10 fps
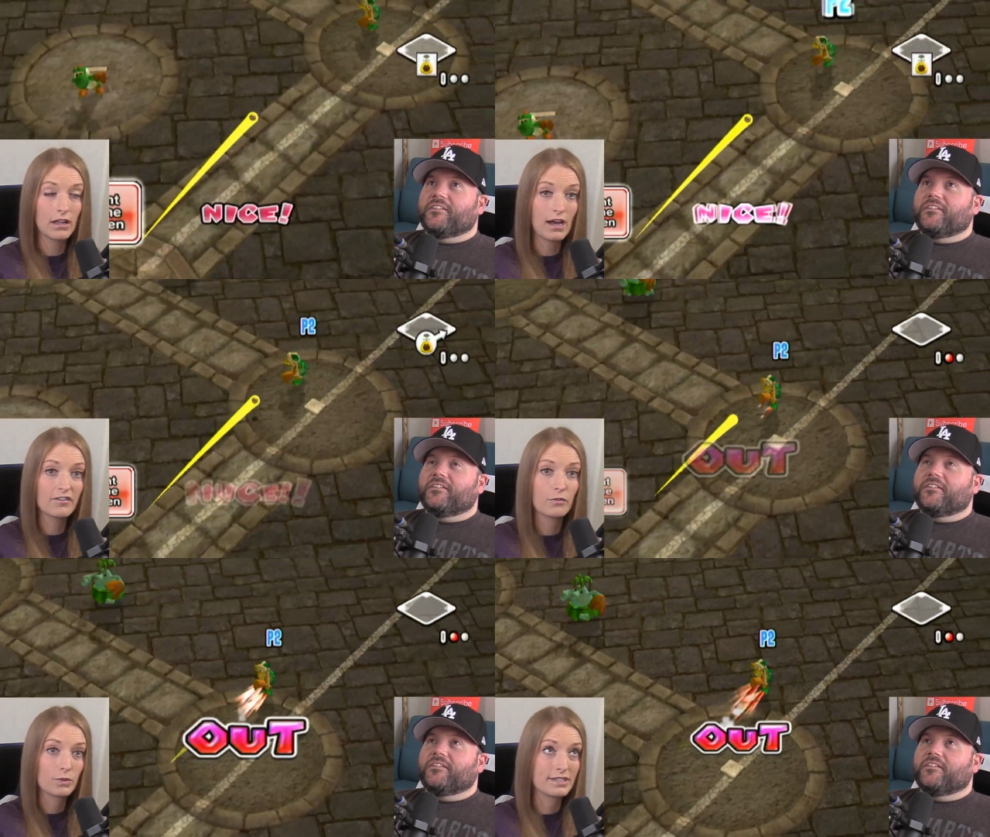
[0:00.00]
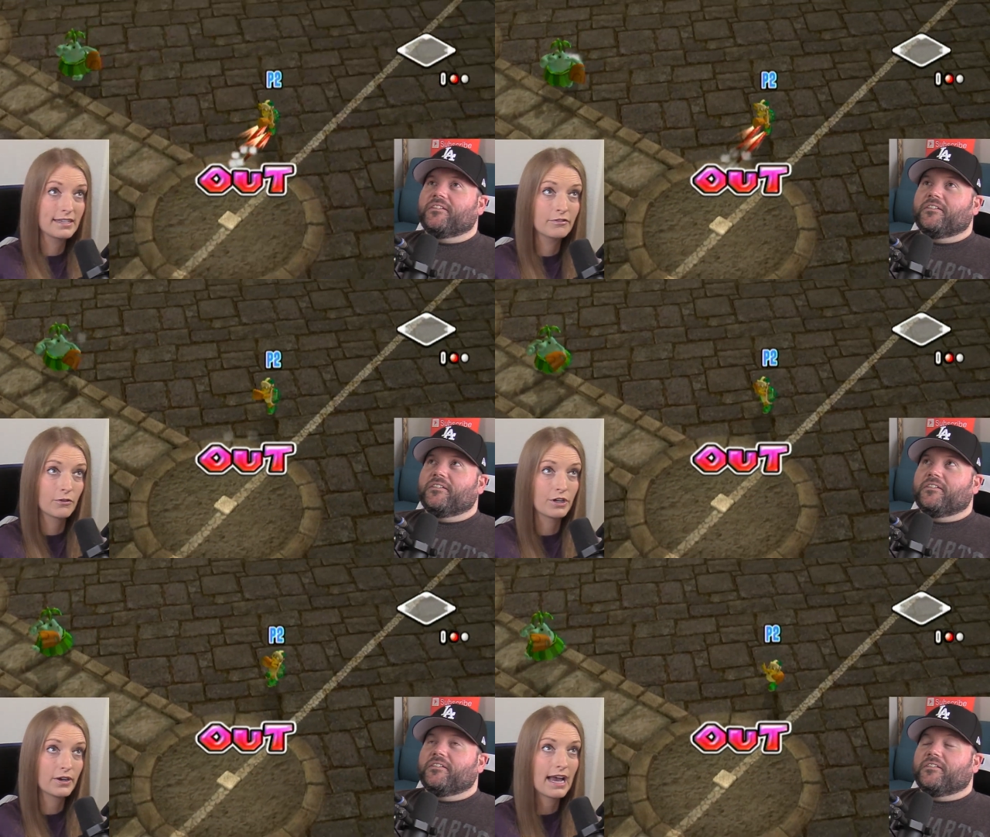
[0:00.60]
Speaker 1: long I was sick
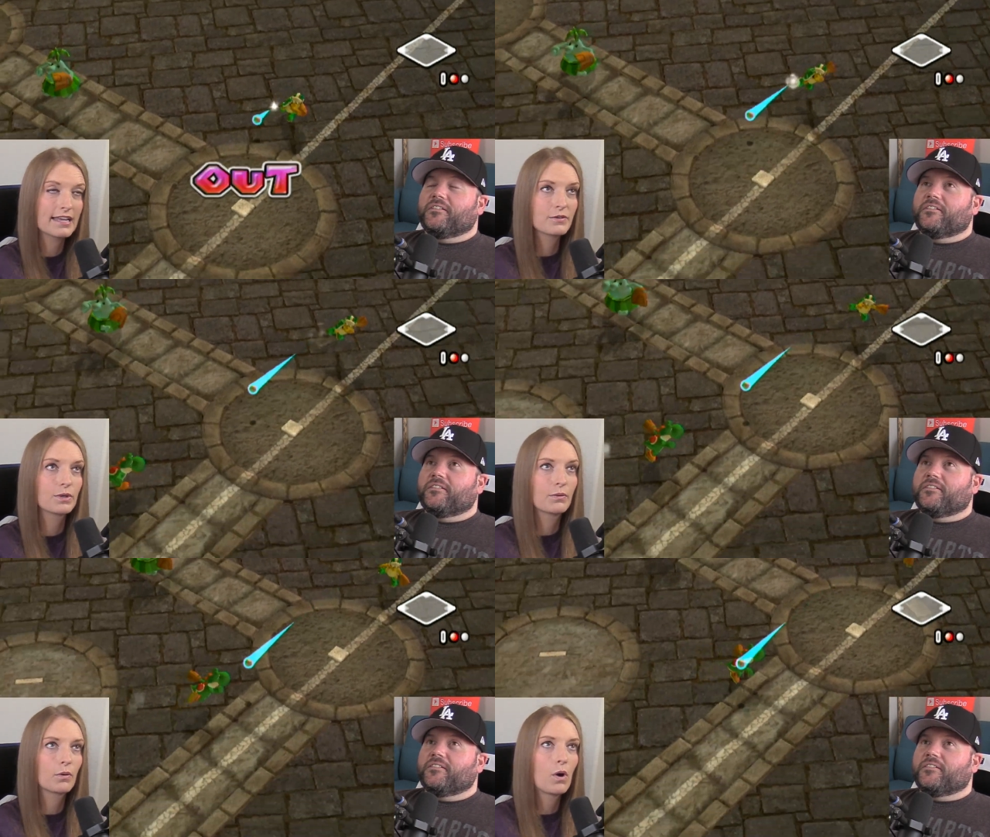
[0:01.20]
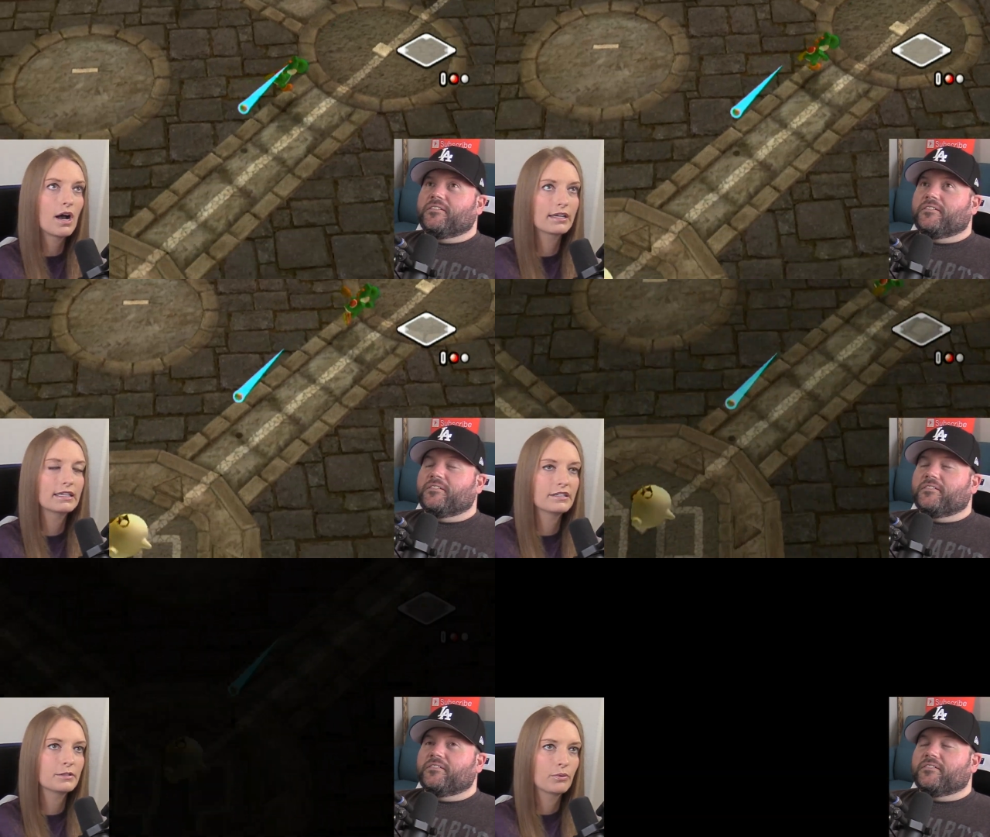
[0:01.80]
for, you guys. We were
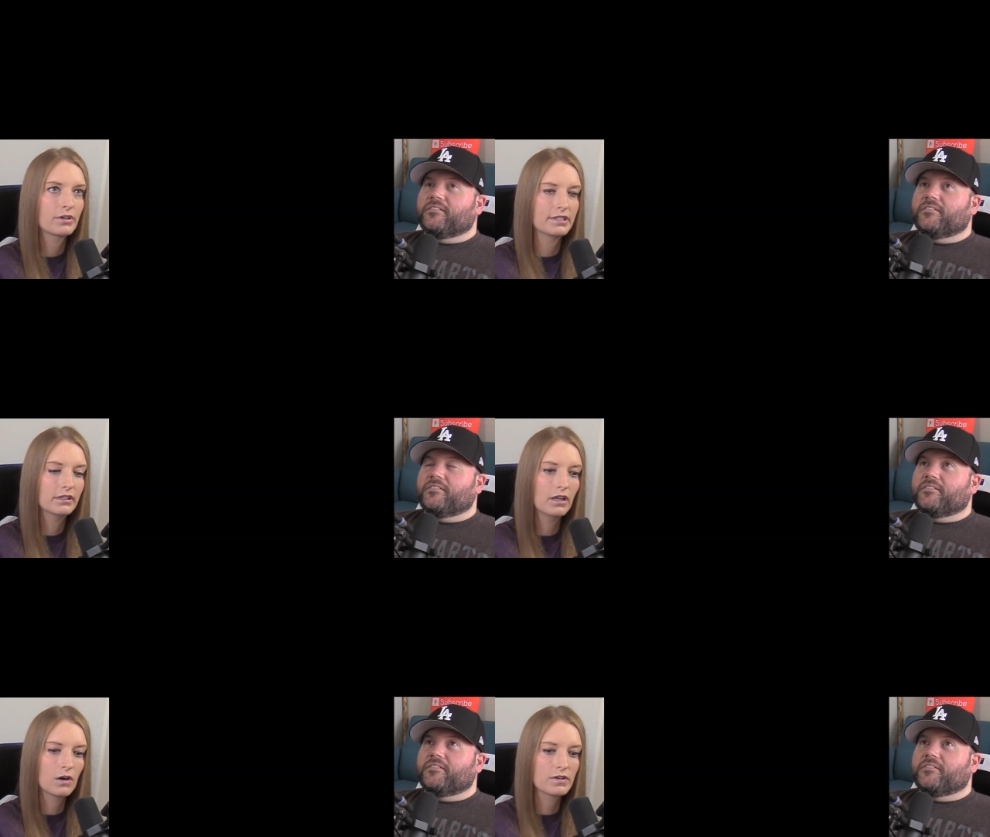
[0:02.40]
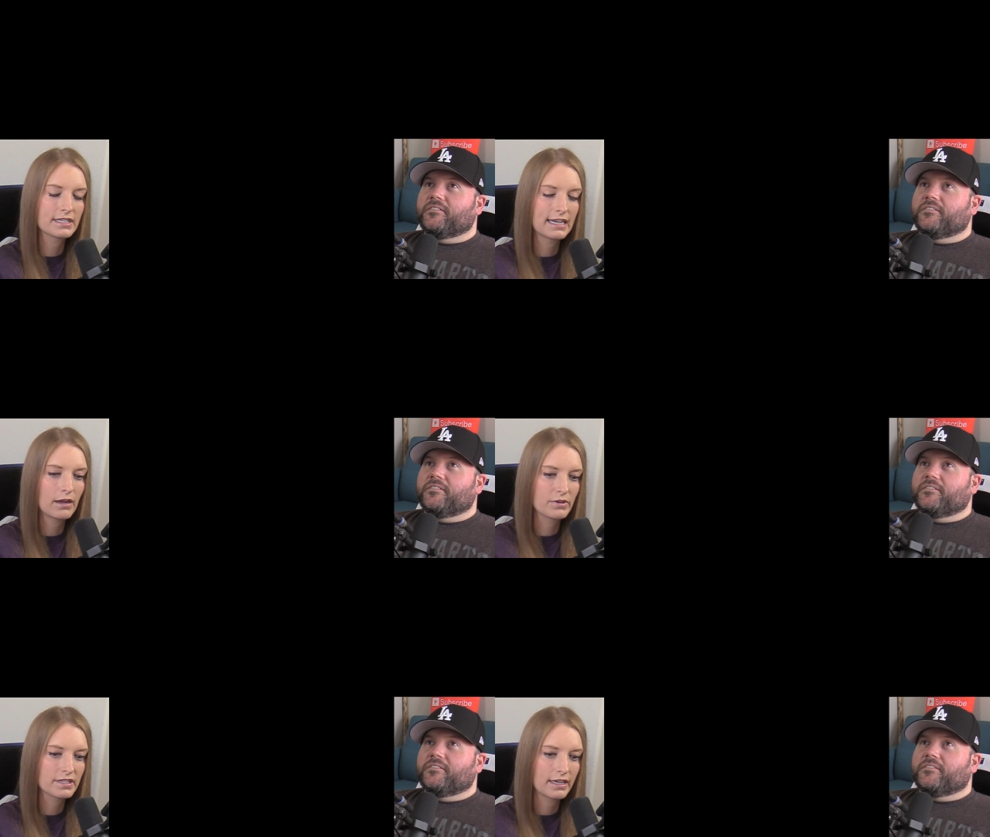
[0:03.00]
walking to Portillo's and
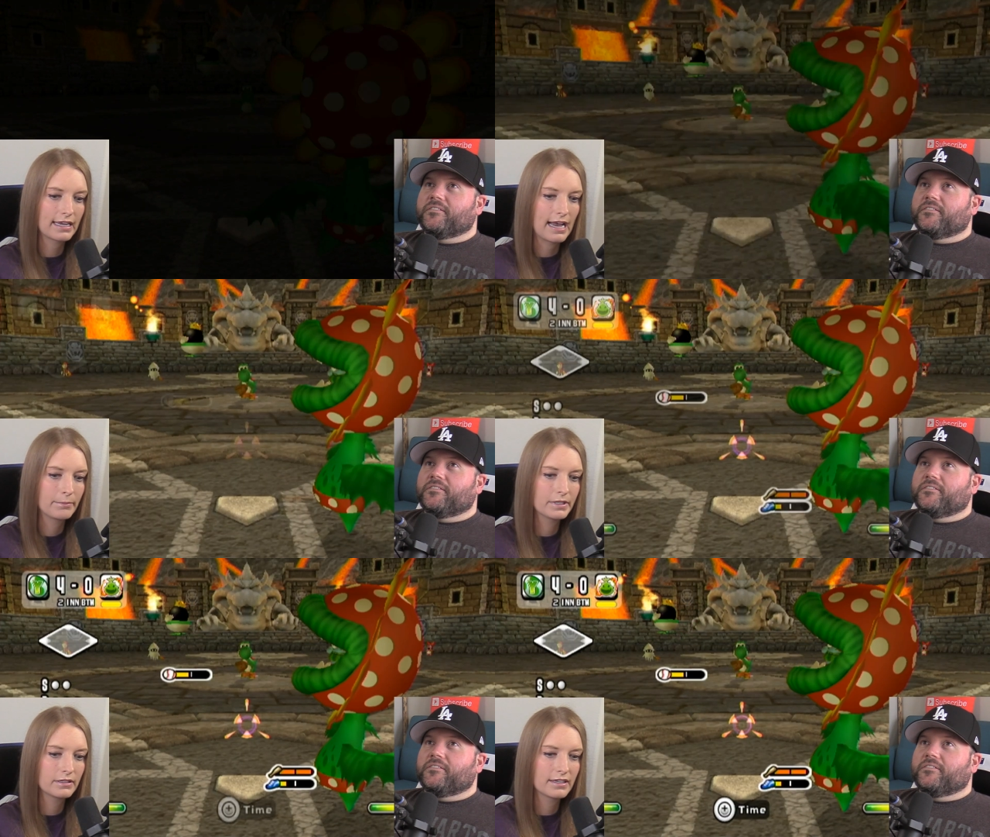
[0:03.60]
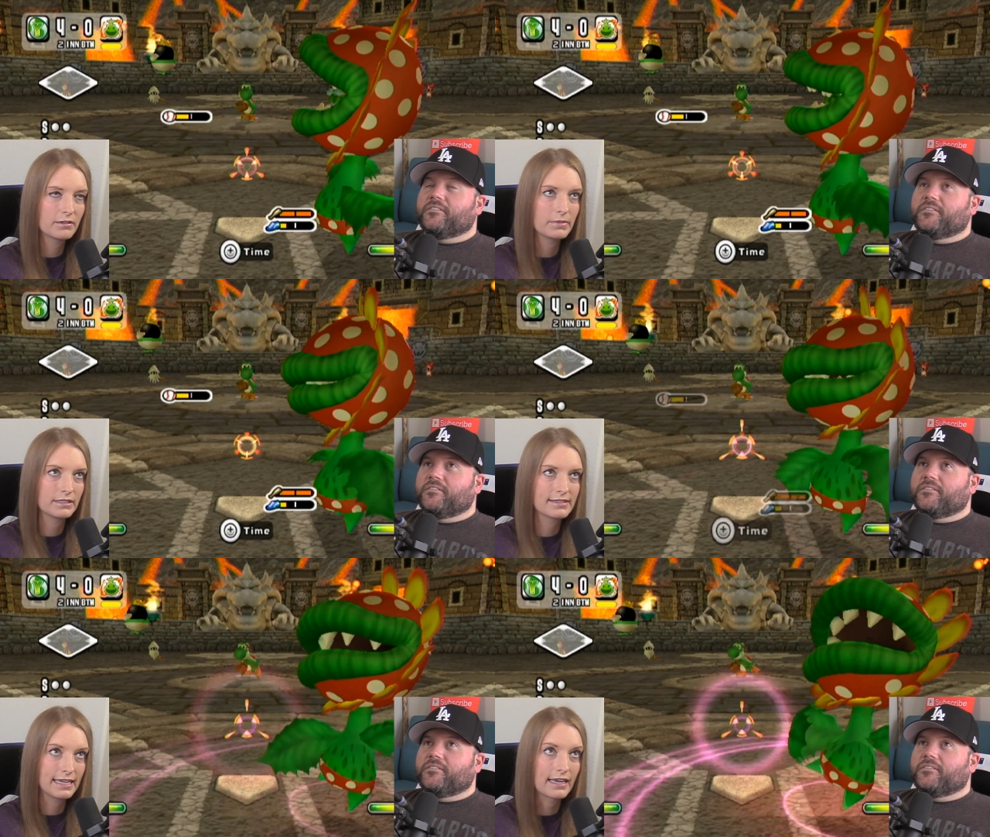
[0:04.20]
I was like, I'm going to
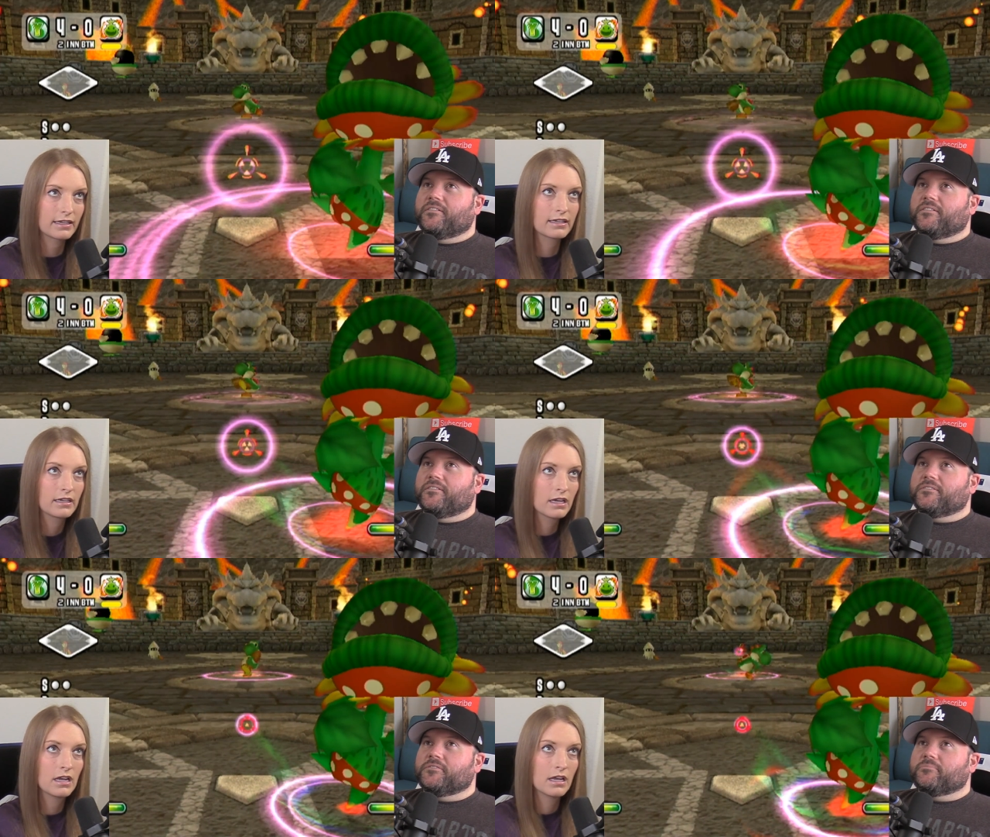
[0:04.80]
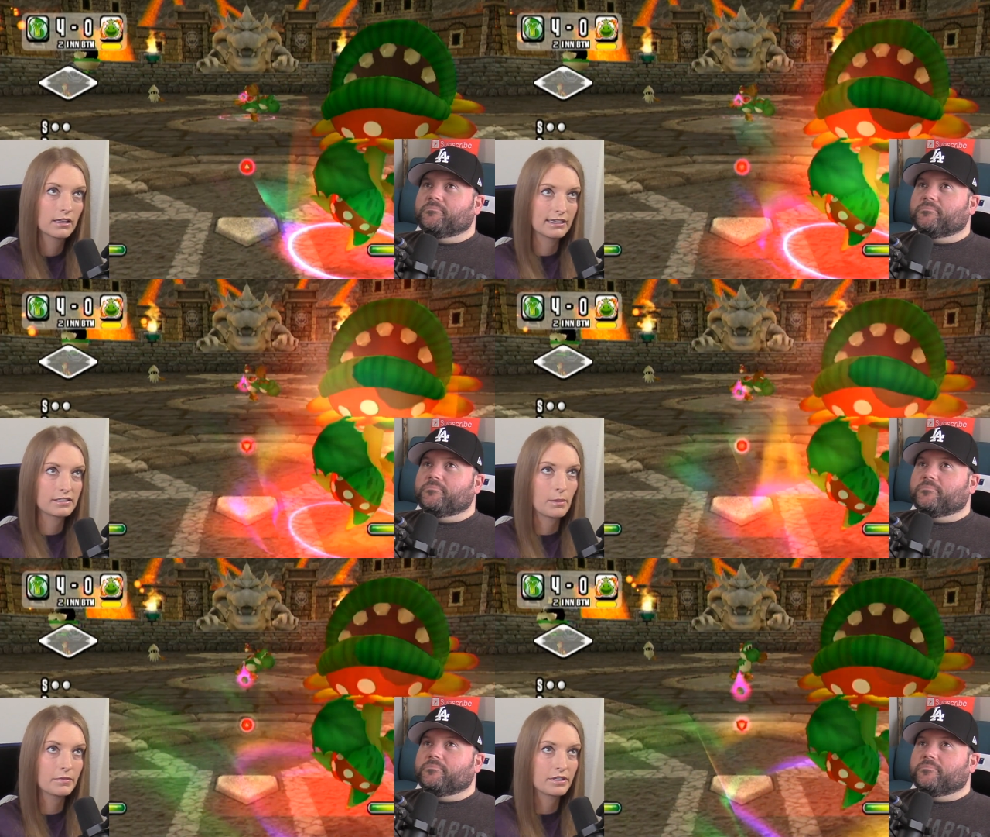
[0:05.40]
be sick.
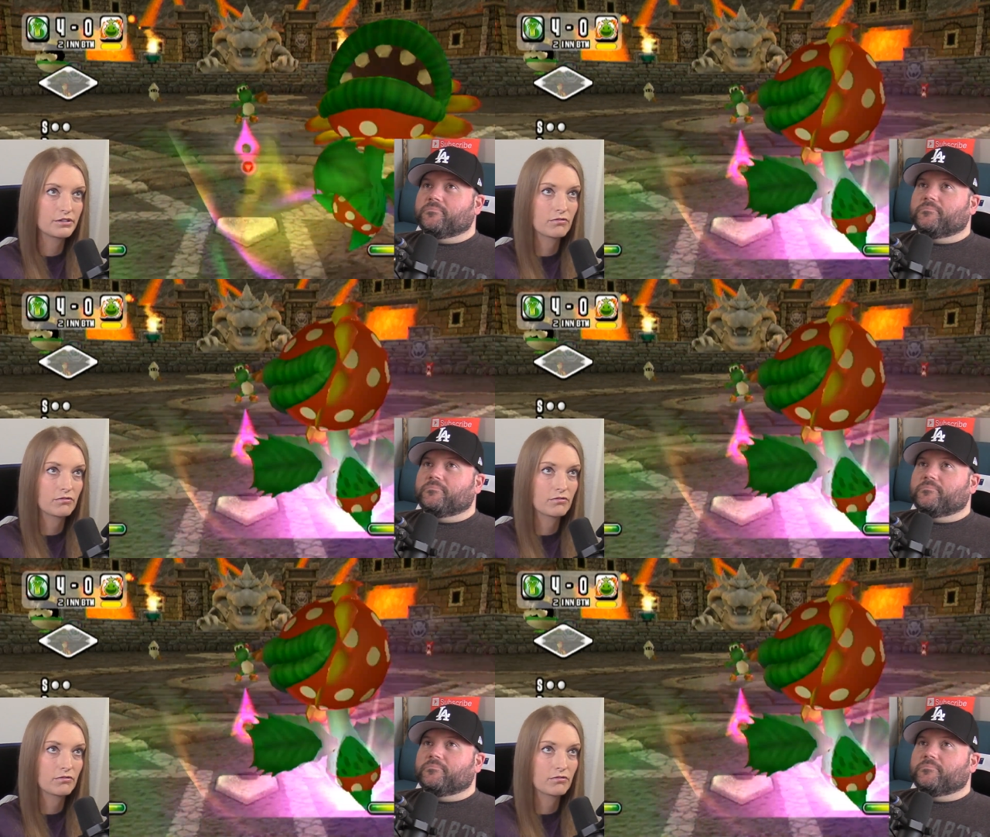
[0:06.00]
Like something's